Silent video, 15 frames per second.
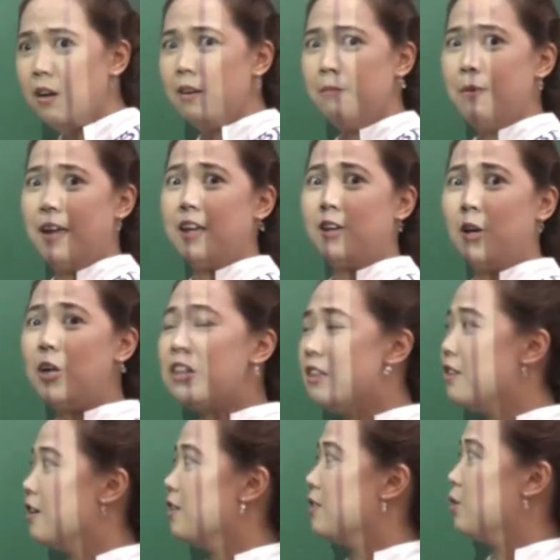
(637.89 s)
My
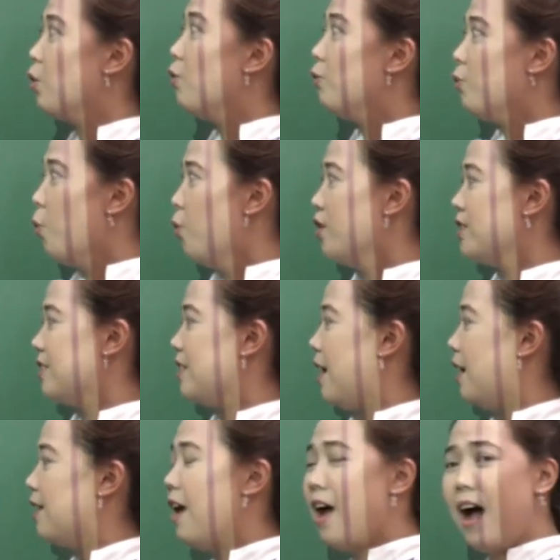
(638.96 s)
goodness, of course
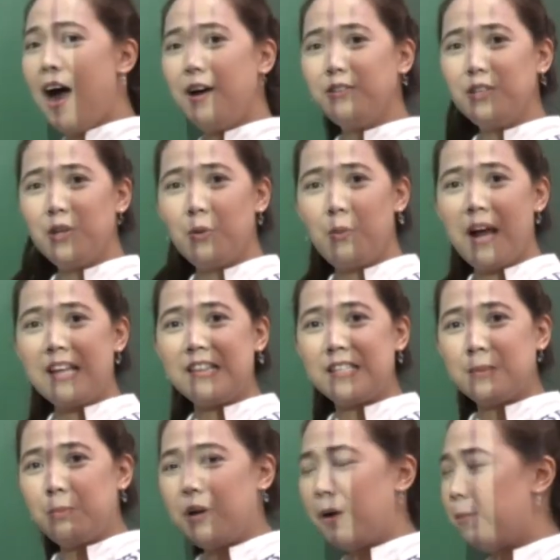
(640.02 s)
not. How do you write this
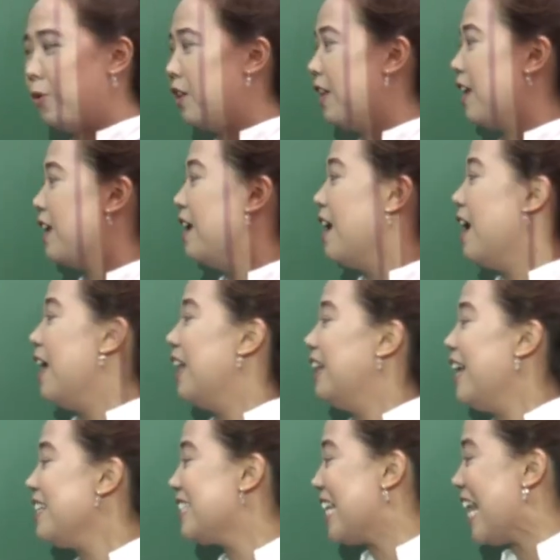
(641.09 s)
properly?
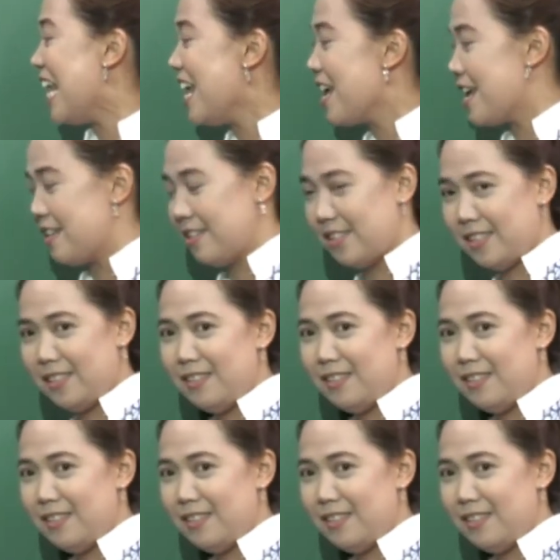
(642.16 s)
Let's eat.